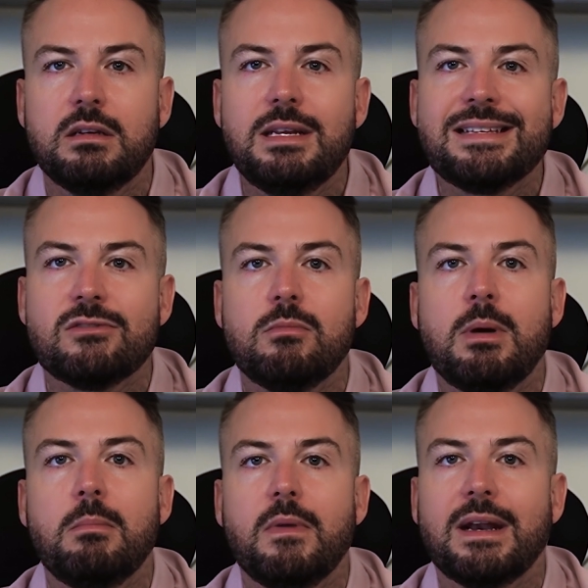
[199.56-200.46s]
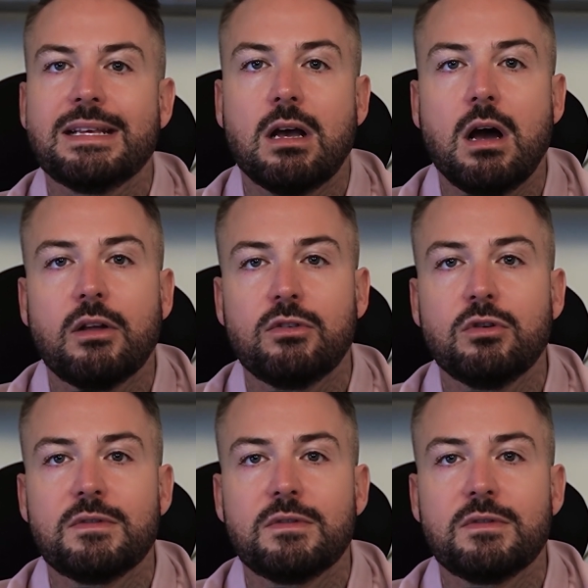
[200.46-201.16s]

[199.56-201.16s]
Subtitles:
You need to remember that it's hard enough